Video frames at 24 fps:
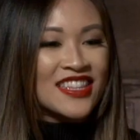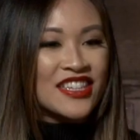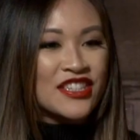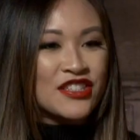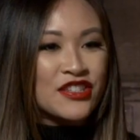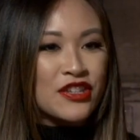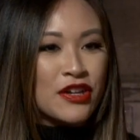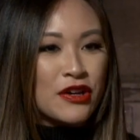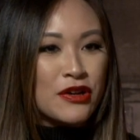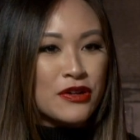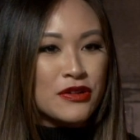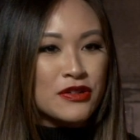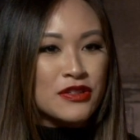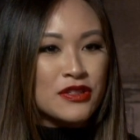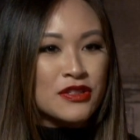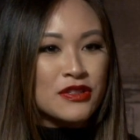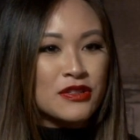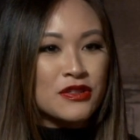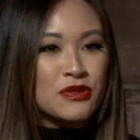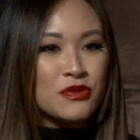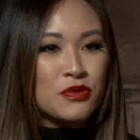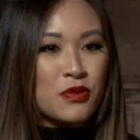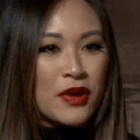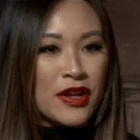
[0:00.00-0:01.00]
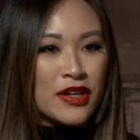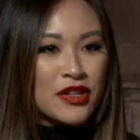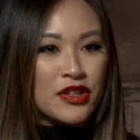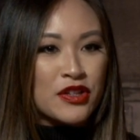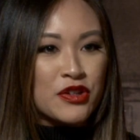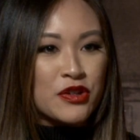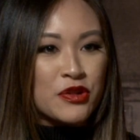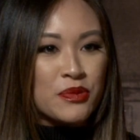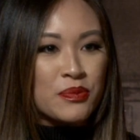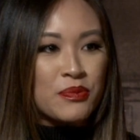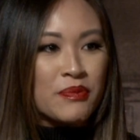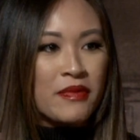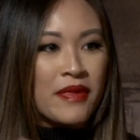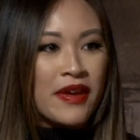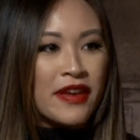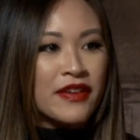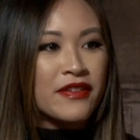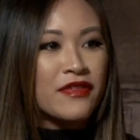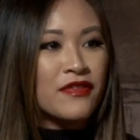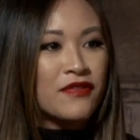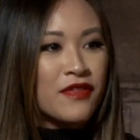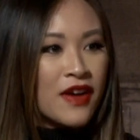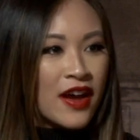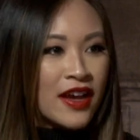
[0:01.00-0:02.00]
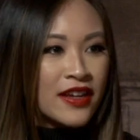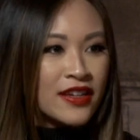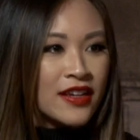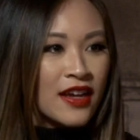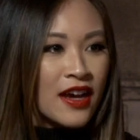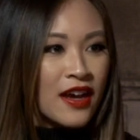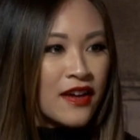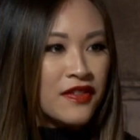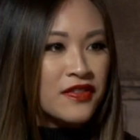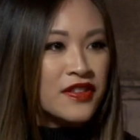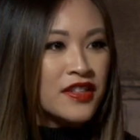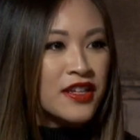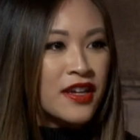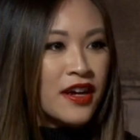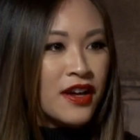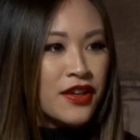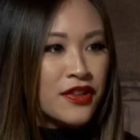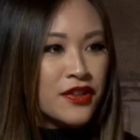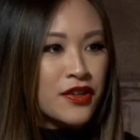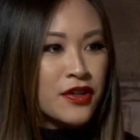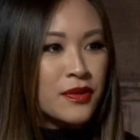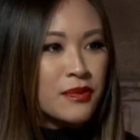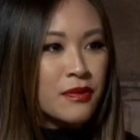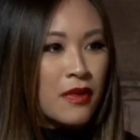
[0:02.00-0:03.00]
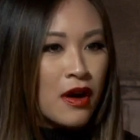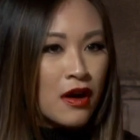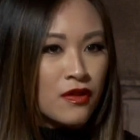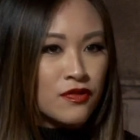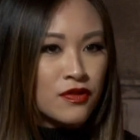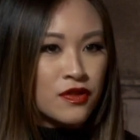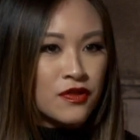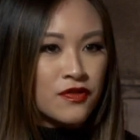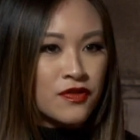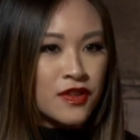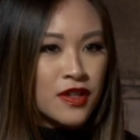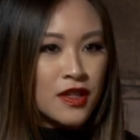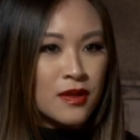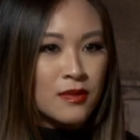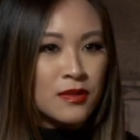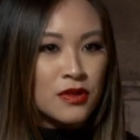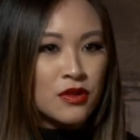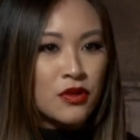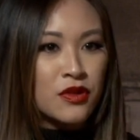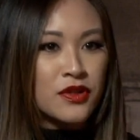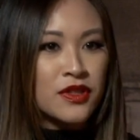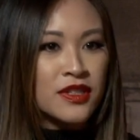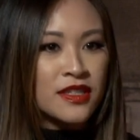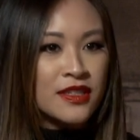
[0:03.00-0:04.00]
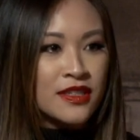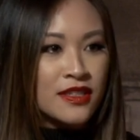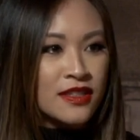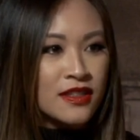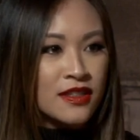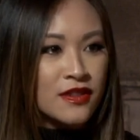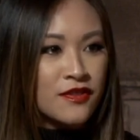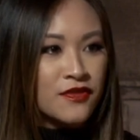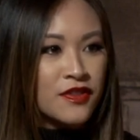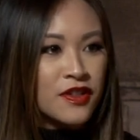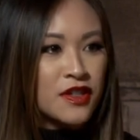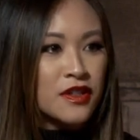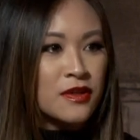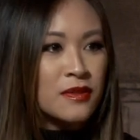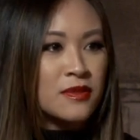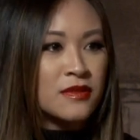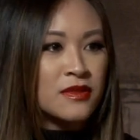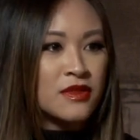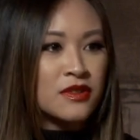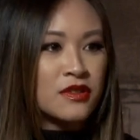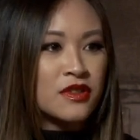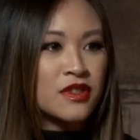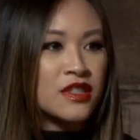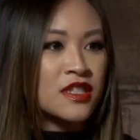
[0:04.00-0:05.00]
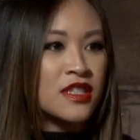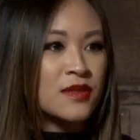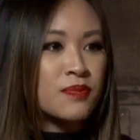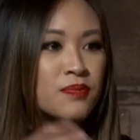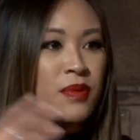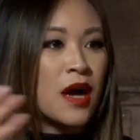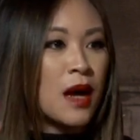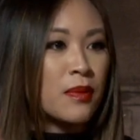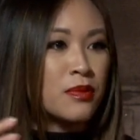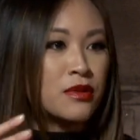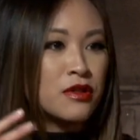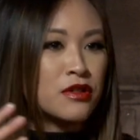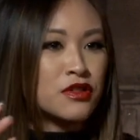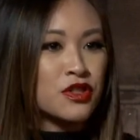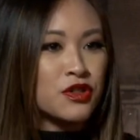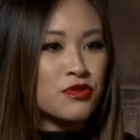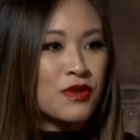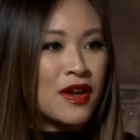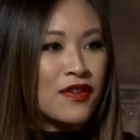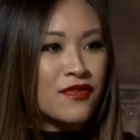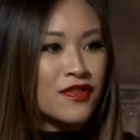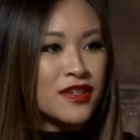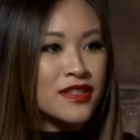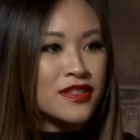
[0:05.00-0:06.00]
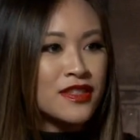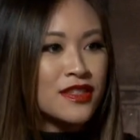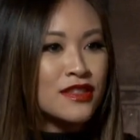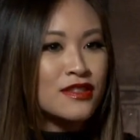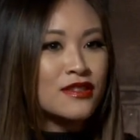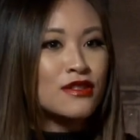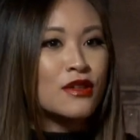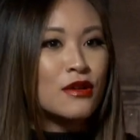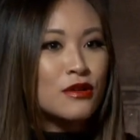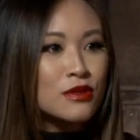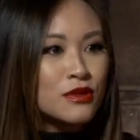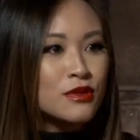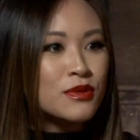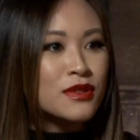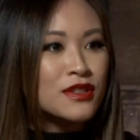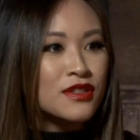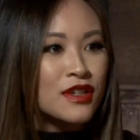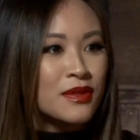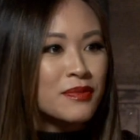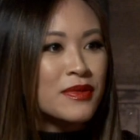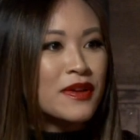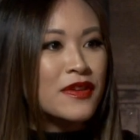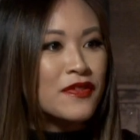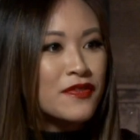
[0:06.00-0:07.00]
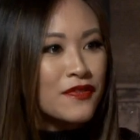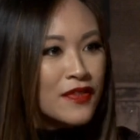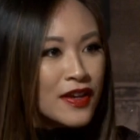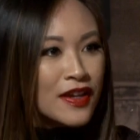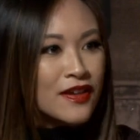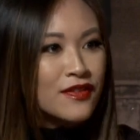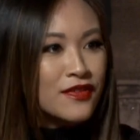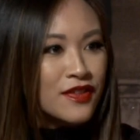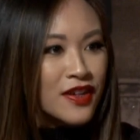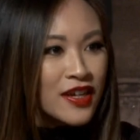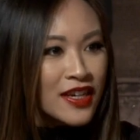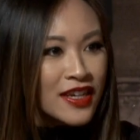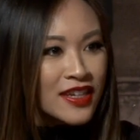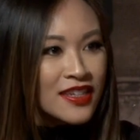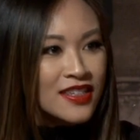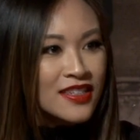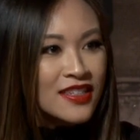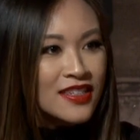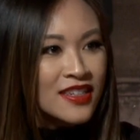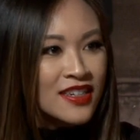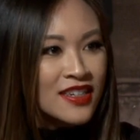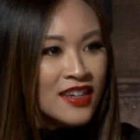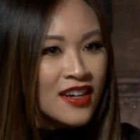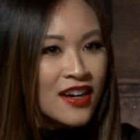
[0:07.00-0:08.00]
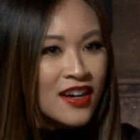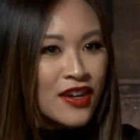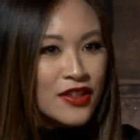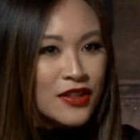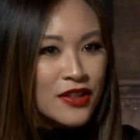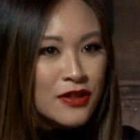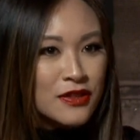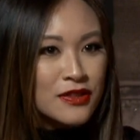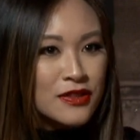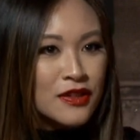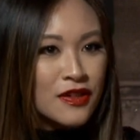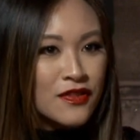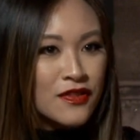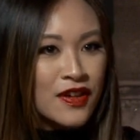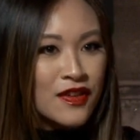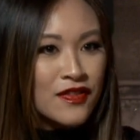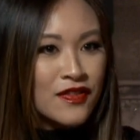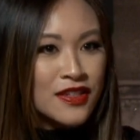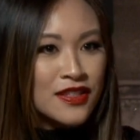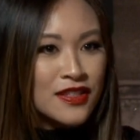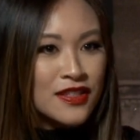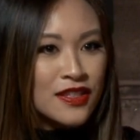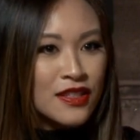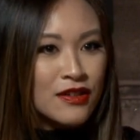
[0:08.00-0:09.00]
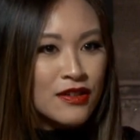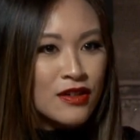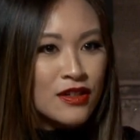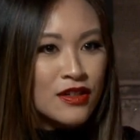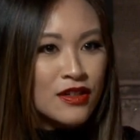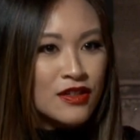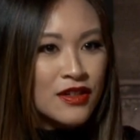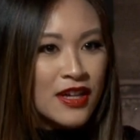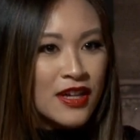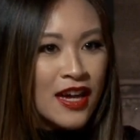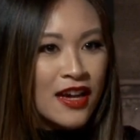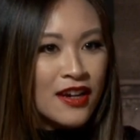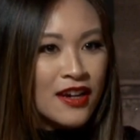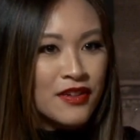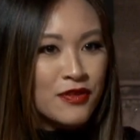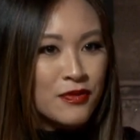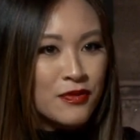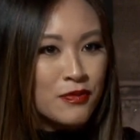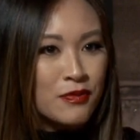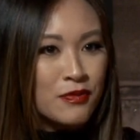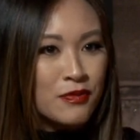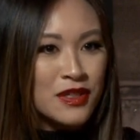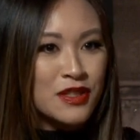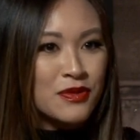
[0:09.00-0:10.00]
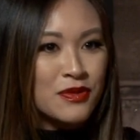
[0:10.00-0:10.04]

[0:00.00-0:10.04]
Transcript: The jokes when you make fun of the other Marvel films or the DC films or just pop culture references, those ones are my favorite. Are those your favorites too, or do you have? They're